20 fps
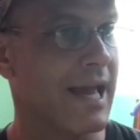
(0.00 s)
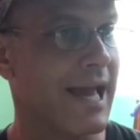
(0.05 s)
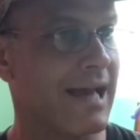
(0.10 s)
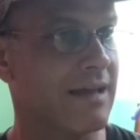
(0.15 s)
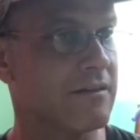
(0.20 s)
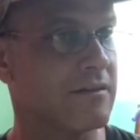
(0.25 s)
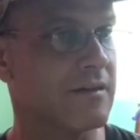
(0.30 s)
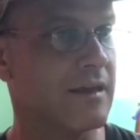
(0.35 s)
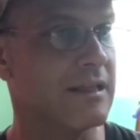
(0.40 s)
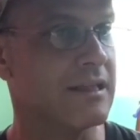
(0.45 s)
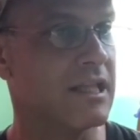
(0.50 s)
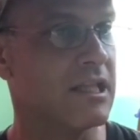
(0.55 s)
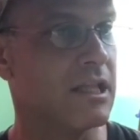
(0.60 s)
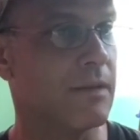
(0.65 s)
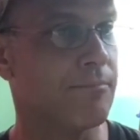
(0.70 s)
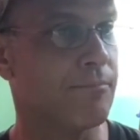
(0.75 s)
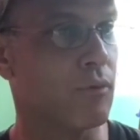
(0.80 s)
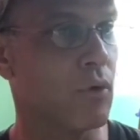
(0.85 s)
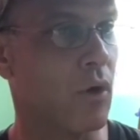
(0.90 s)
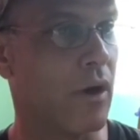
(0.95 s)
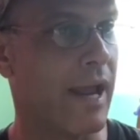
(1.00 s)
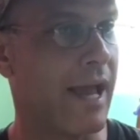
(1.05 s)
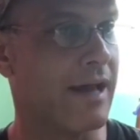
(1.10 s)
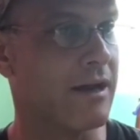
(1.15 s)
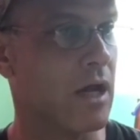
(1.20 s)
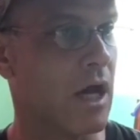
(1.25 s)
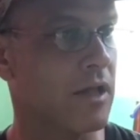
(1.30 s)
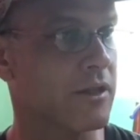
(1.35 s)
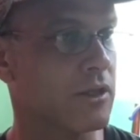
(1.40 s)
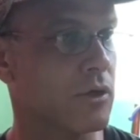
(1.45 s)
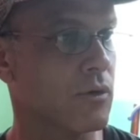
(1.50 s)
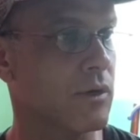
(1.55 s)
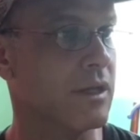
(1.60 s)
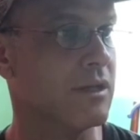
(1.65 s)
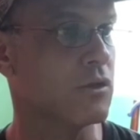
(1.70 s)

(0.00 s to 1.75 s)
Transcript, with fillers: and sending the poor headhunter